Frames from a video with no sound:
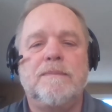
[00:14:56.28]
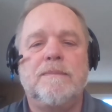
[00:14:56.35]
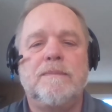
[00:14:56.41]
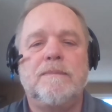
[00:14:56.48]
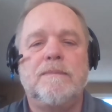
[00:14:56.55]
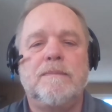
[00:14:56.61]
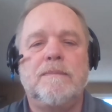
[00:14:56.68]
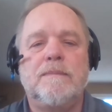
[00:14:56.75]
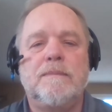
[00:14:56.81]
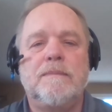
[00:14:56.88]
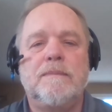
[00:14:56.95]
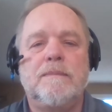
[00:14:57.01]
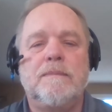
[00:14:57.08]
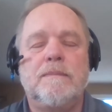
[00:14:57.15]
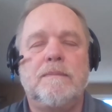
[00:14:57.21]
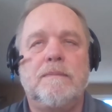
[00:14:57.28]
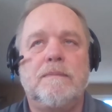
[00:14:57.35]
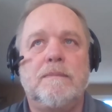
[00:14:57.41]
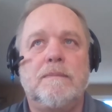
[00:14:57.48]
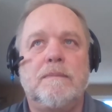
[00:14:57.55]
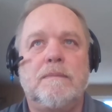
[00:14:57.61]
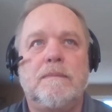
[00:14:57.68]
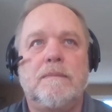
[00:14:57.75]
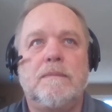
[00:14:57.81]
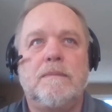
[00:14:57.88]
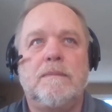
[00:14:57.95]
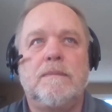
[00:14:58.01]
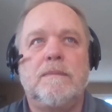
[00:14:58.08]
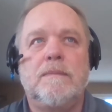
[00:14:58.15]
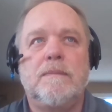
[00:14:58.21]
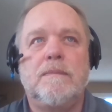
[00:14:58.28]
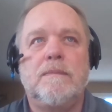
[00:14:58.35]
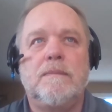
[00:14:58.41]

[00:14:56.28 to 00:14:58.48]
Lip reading: Nothing is said.